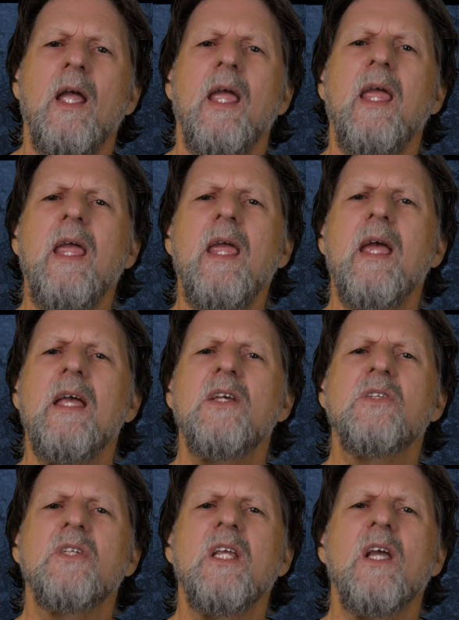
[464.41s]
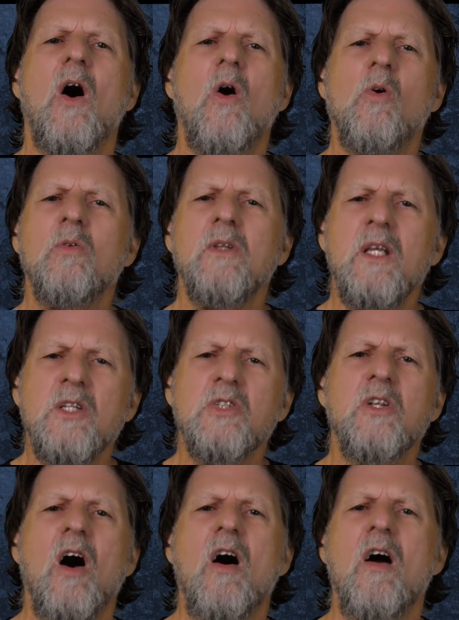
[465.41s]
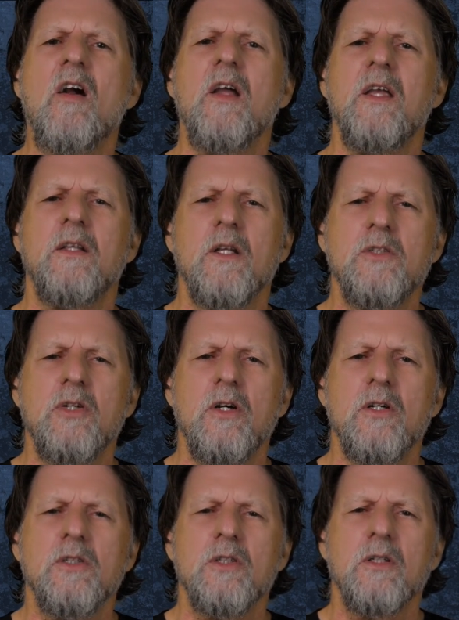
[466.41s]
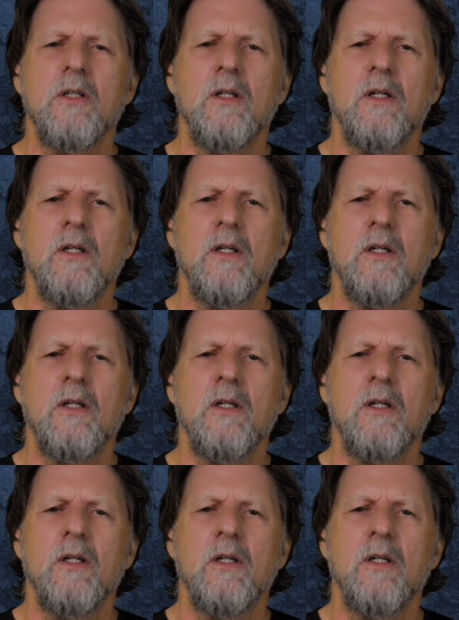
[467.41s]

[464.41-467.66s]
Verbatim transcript: He is the only star in the church.